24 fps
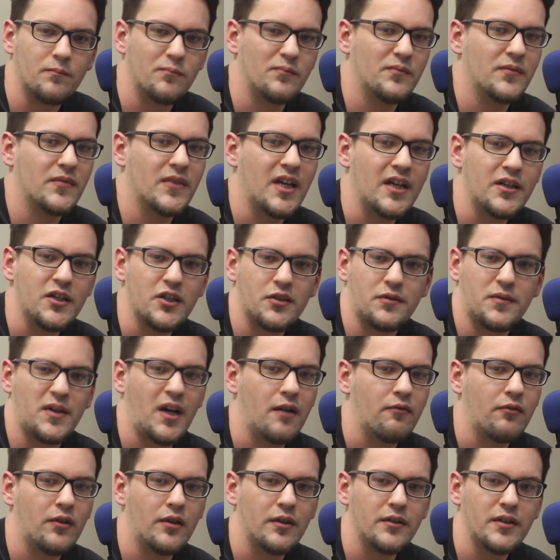they just
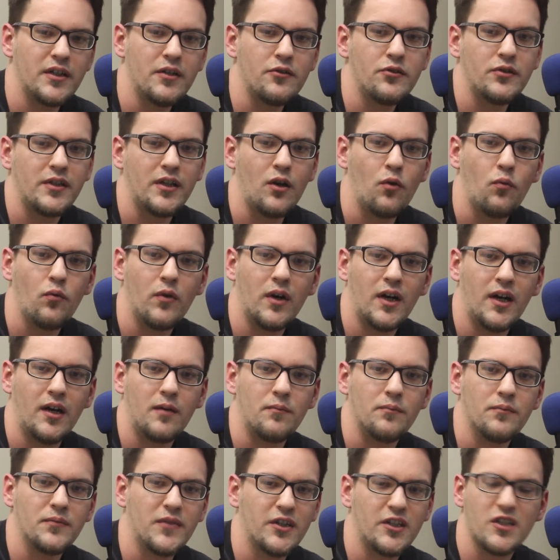cover, usually
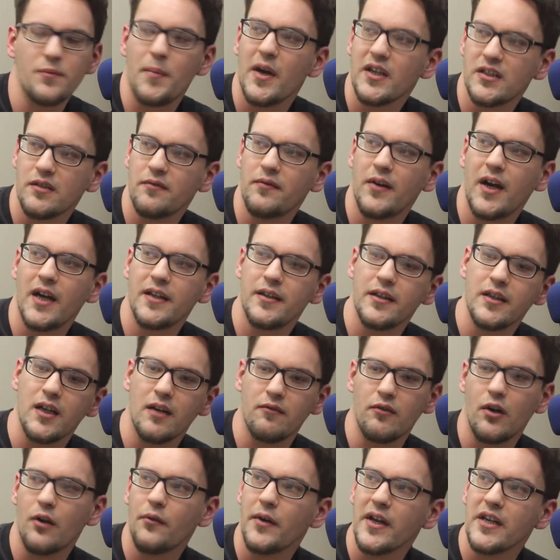they're specified, they
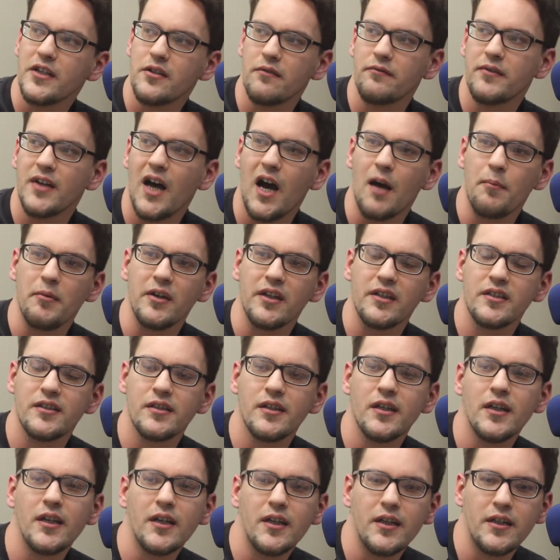cover a range of topics.
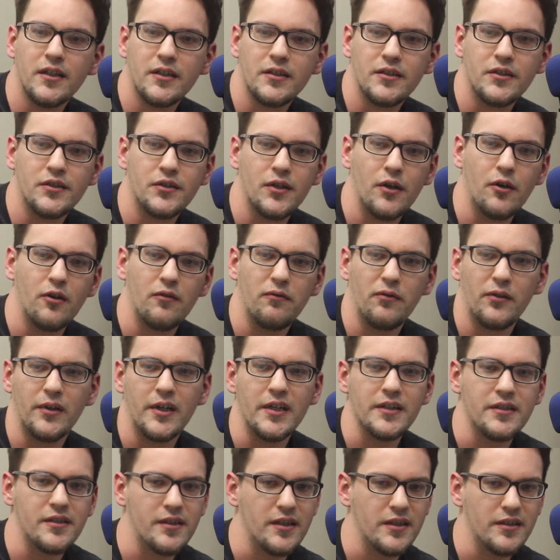So for
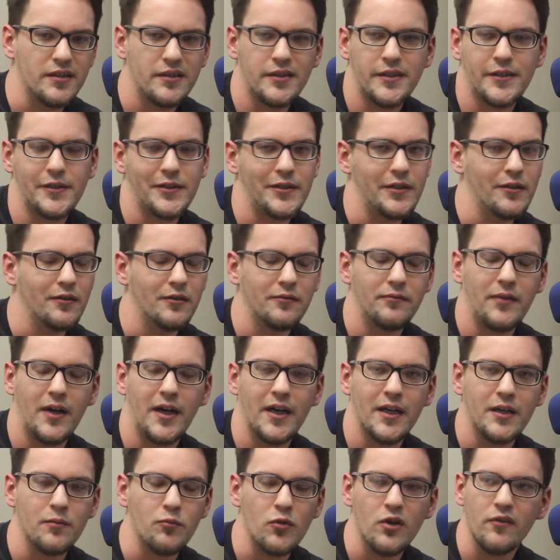instance, you'll
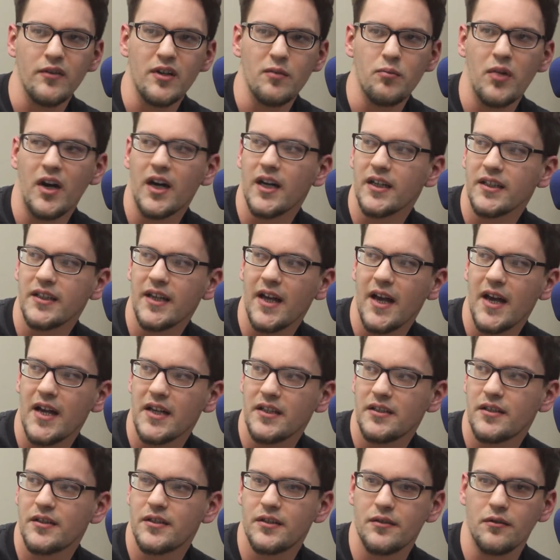find movie
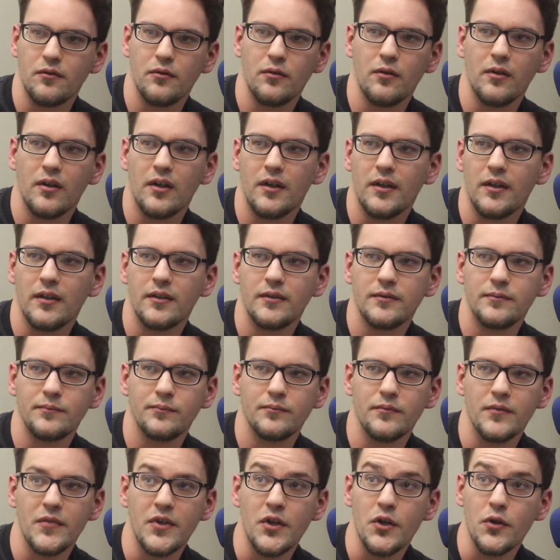podcasts or
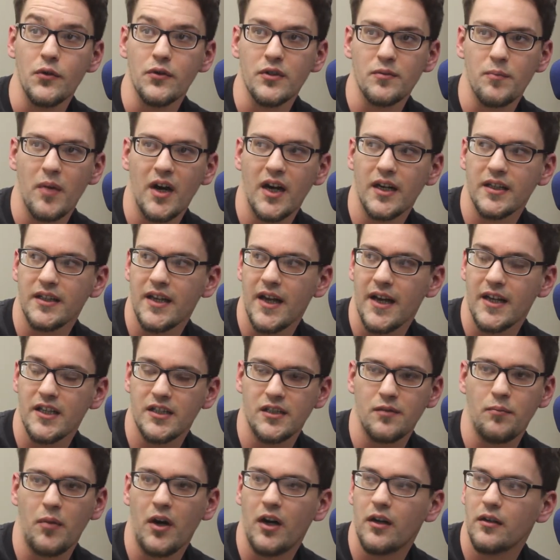news
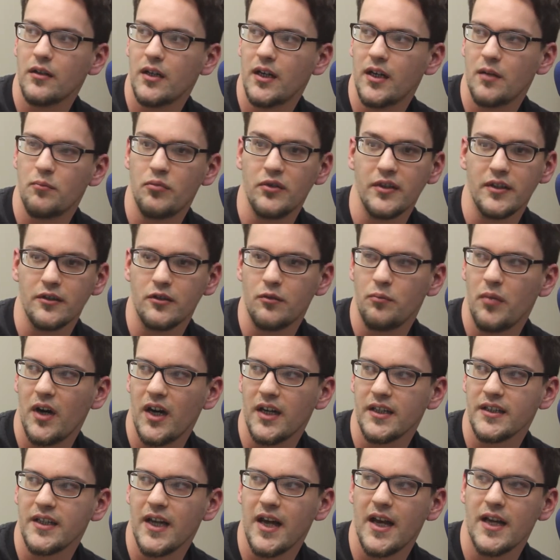podcasts, political
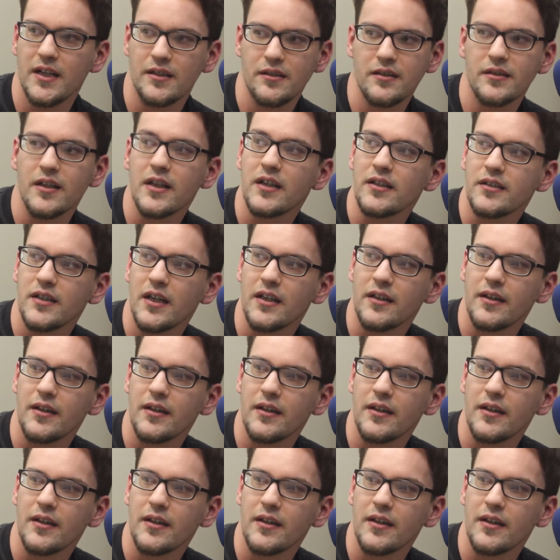podcasts, things like